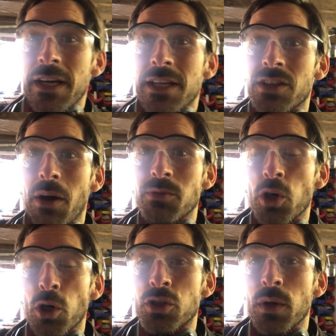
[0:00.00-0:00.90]
So I'm
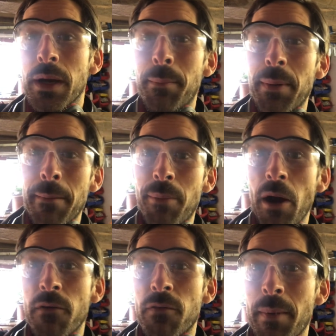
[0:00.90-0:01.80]
sort of doing a bit of
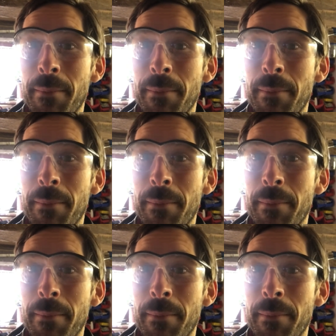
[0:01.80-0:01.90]
both, a bit